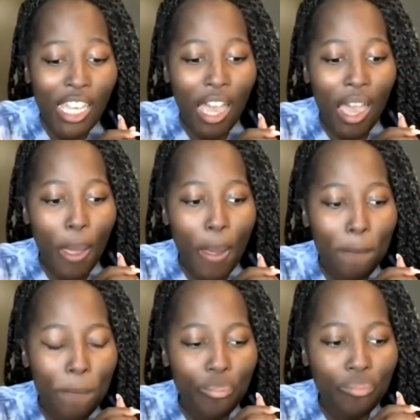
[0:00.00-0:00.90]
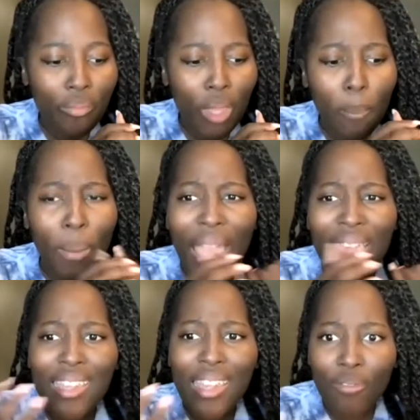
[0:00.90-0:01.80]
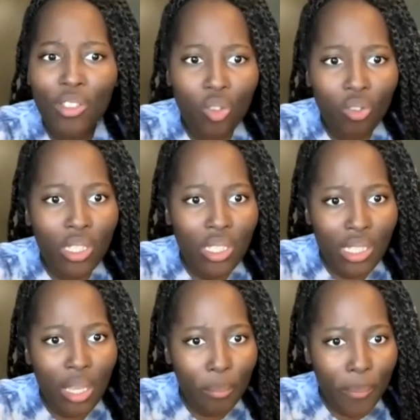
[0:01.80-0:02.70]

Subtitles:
But I never saw a disabled